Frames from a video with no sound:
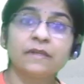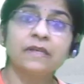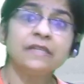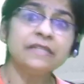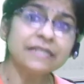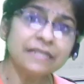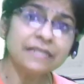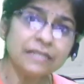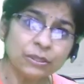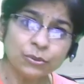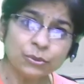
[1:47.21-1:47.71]

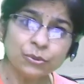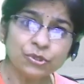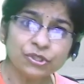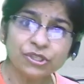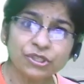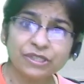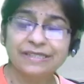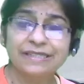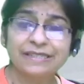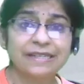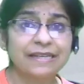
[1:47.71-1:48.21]

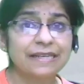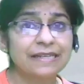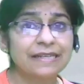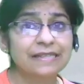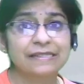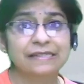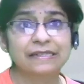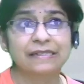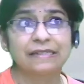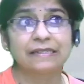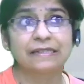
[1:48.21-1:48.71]
Delusion
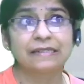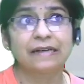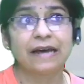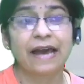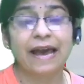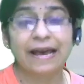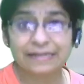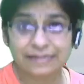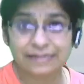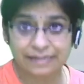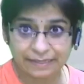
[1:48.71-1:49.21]

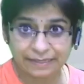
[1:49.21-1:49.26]
has